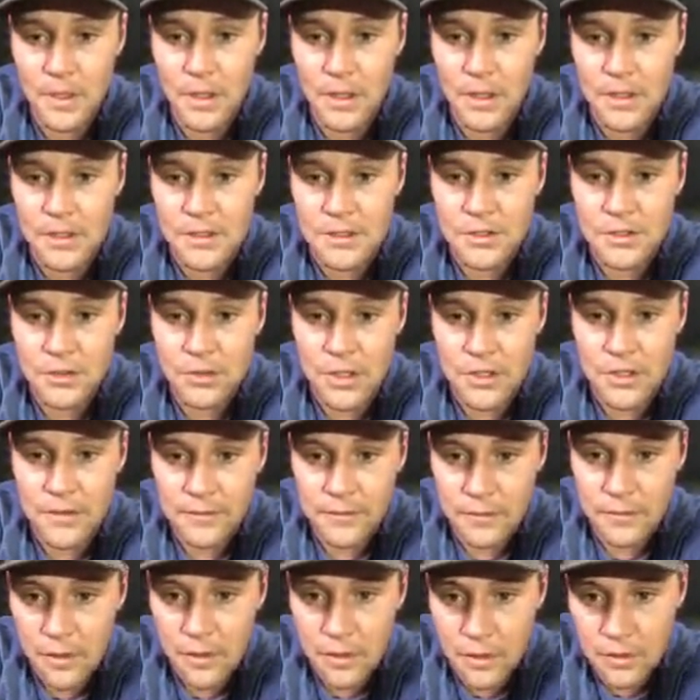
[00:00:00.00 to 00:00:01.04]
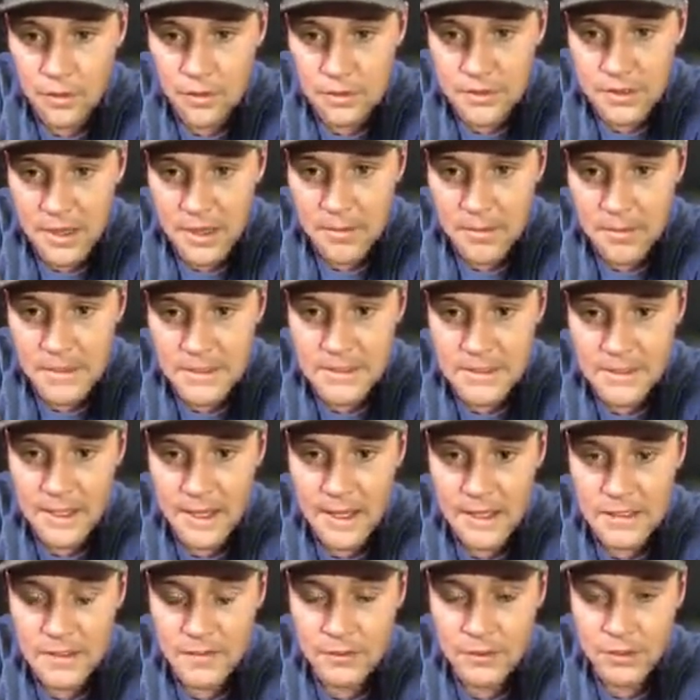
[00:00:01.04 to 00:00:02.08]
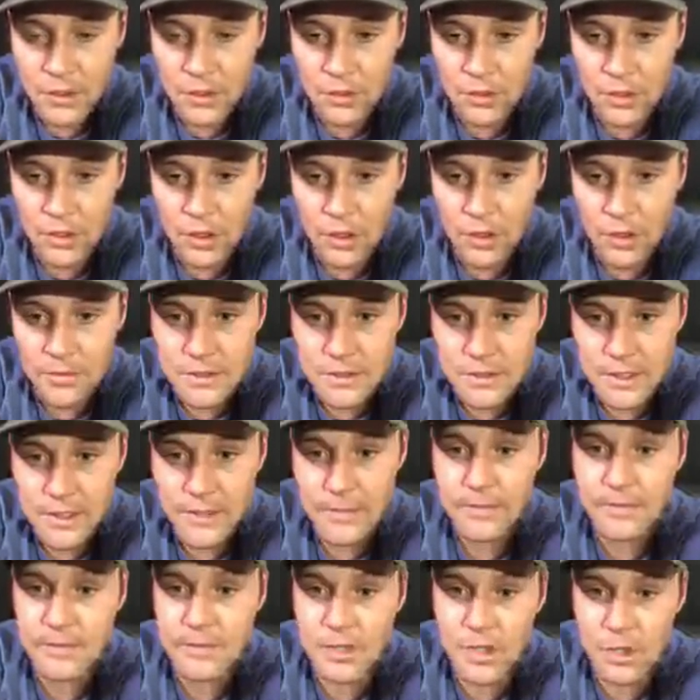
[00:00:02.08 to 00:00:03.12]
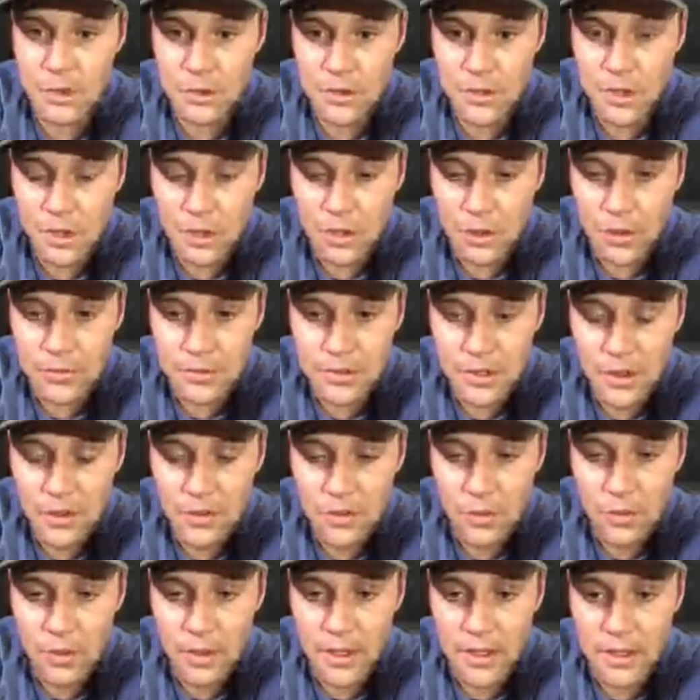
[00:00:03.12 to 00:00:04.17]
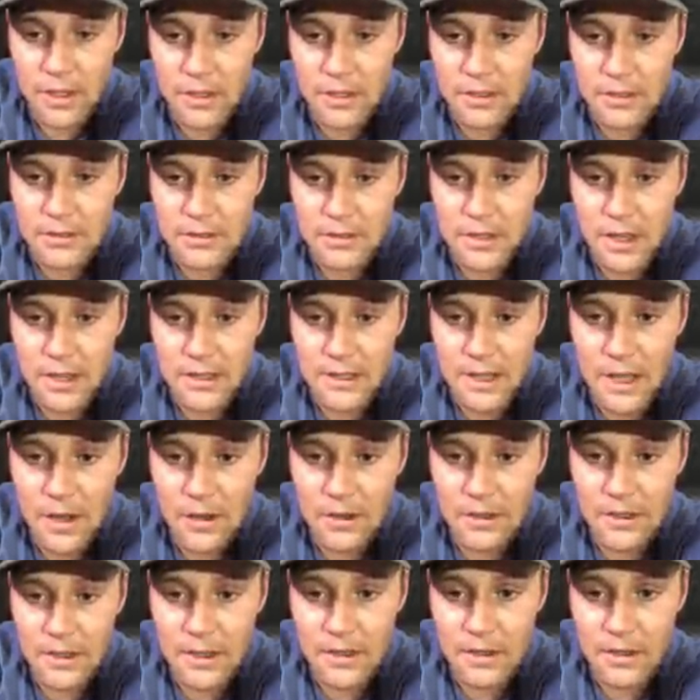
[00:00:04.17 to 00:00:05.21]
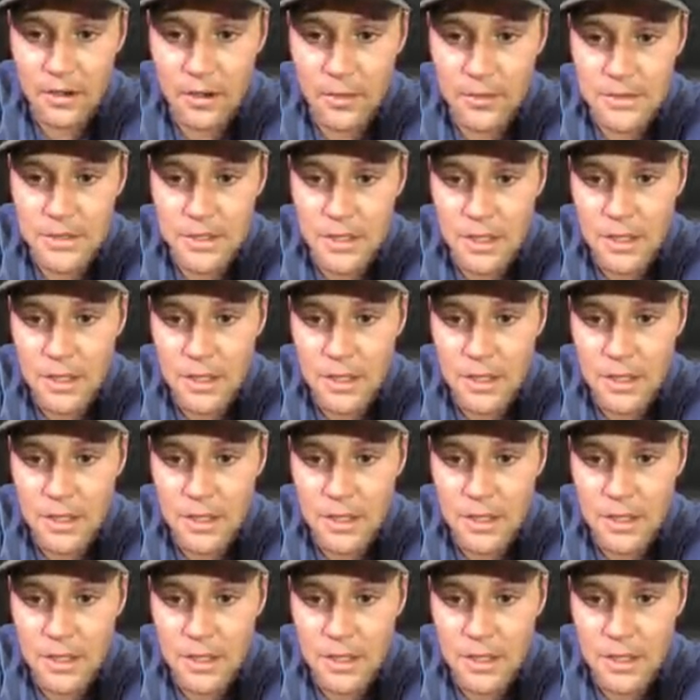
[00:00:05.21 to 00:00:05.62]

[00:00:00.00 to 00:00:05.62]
Screen froze. I missed the answer for total carbs. Yep, total carbs all the way, not counting net carbs.